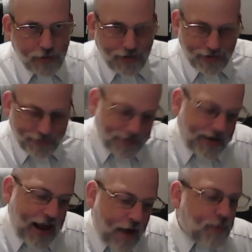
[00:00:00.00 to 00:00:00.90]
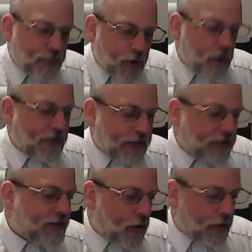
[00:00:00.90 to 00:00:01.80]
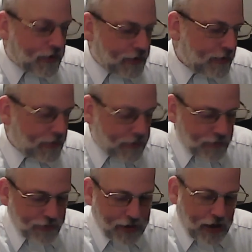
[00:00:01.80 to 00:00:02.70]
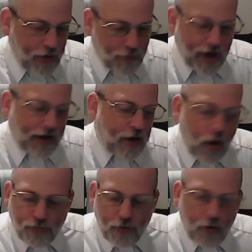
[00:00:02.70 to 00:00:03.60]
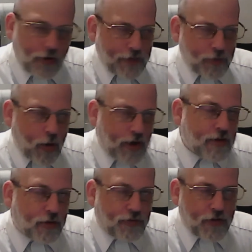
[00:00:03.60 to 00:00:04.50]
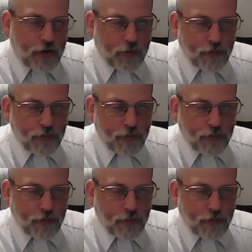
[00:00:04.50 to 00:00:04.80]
There's inherent proof in the Torah. Yeah, we're not going to go through it. You have to watch those videos.